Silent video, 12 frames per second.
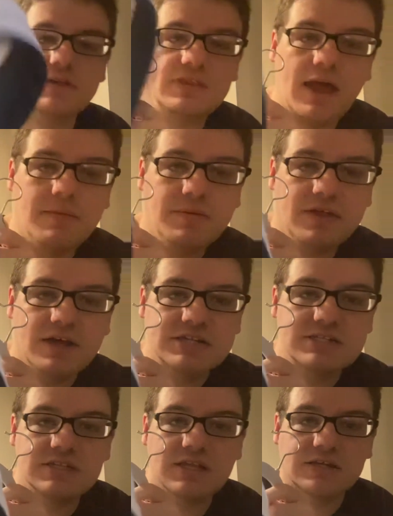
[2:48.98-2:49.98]
the
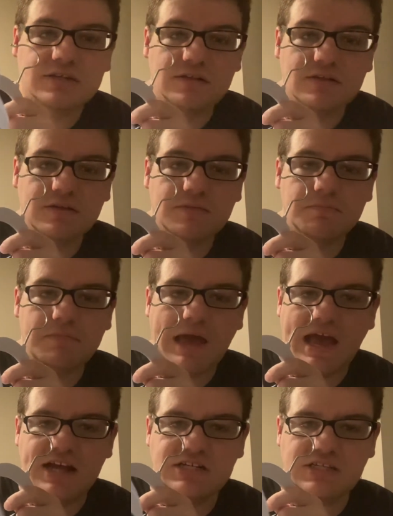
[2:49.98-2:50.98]
MLS, like,
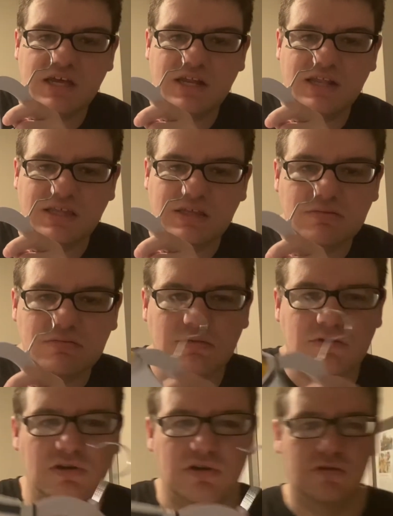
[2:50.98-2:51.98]
badge is kind of, like,
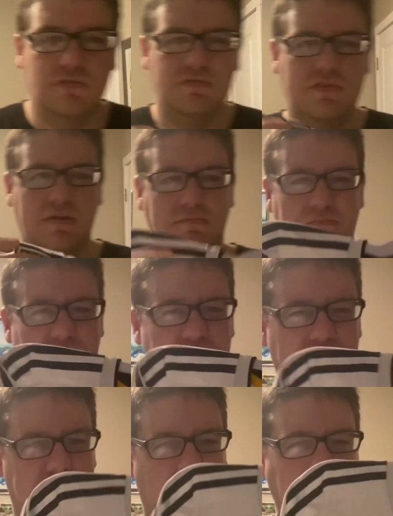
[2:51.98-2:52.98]
curved and
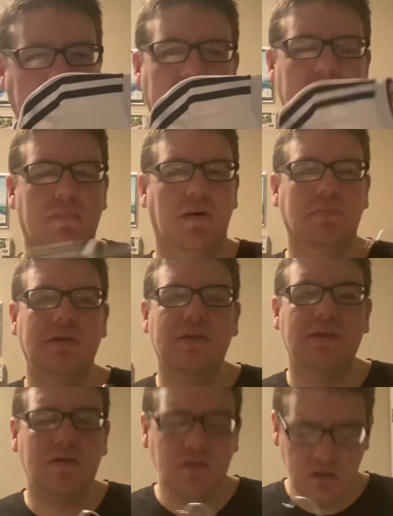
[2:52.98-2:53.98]
bumpy a
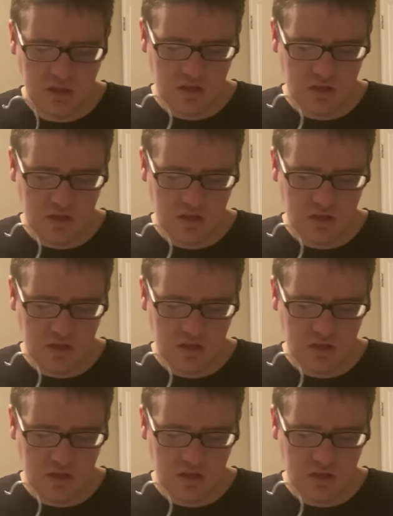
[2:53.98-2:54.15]
little.